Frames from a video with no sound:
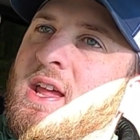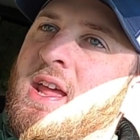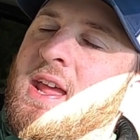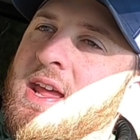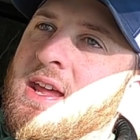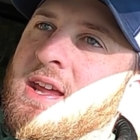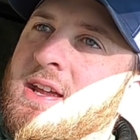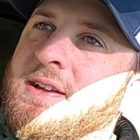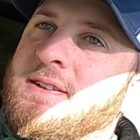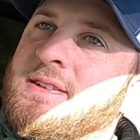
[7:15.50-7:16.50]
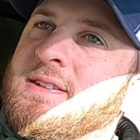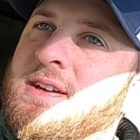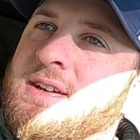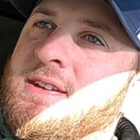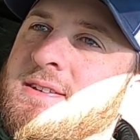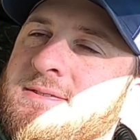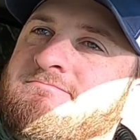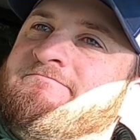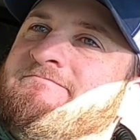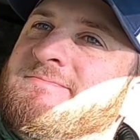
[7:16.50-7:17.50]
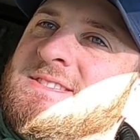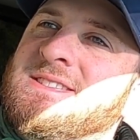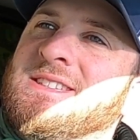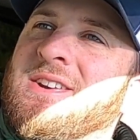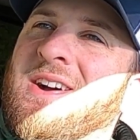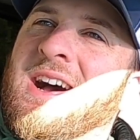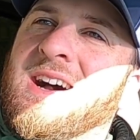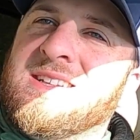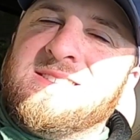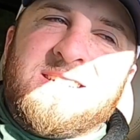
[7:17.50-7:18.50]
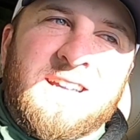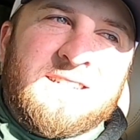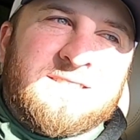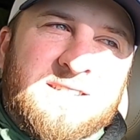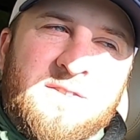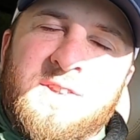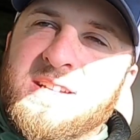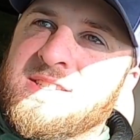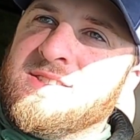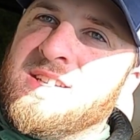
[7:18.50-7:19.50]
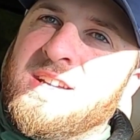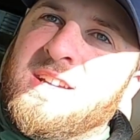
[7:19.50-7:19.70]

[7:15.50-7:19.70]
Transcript: and you know, odds and ends, stuff that just